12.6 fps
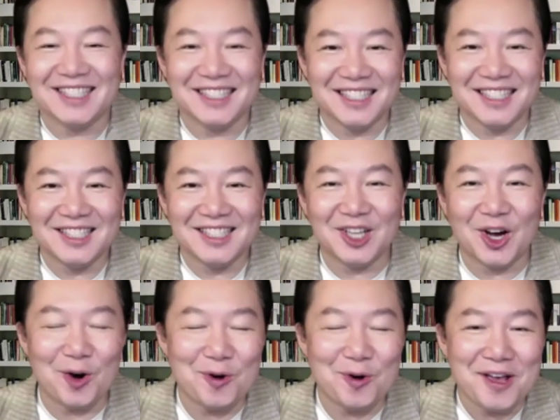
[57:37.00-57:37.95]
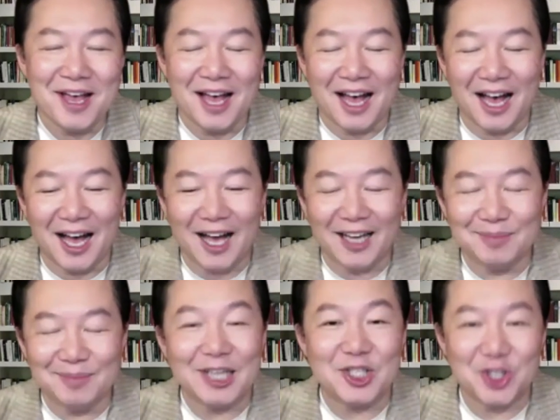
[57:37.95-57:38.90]
So
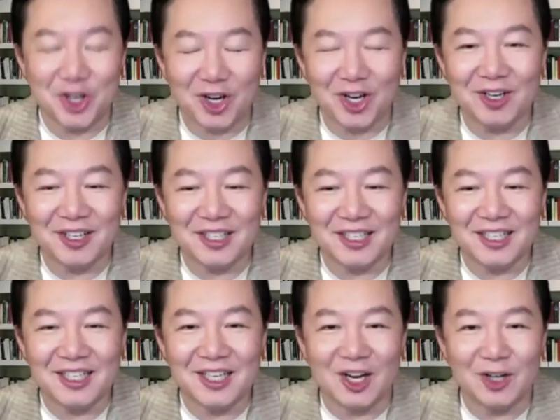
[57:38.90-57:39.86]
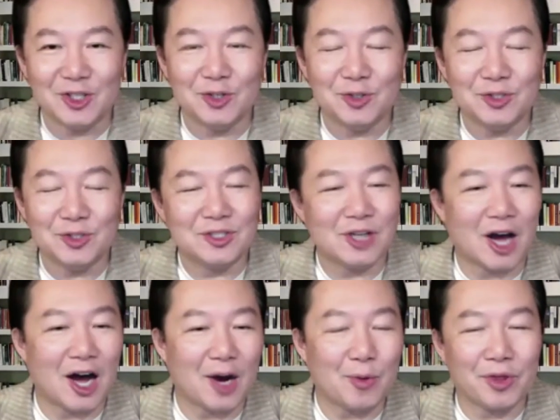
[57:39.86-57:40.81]
make sure, you know, you
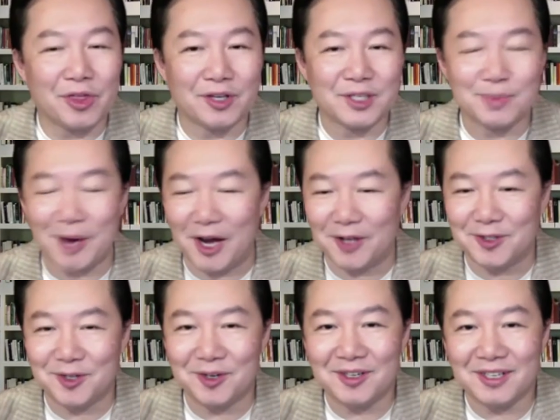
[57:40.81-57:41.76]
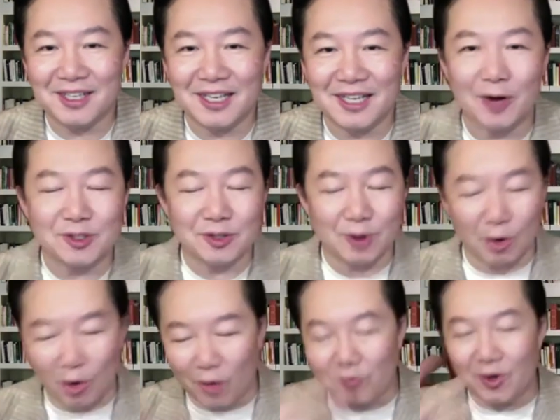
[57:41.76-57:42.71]
talk with your sponsor, you know, to go
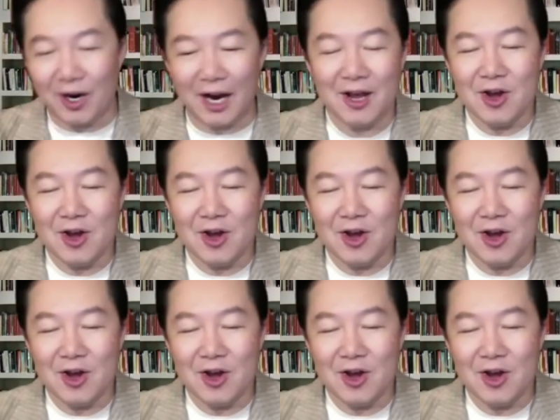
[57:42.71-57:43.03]
over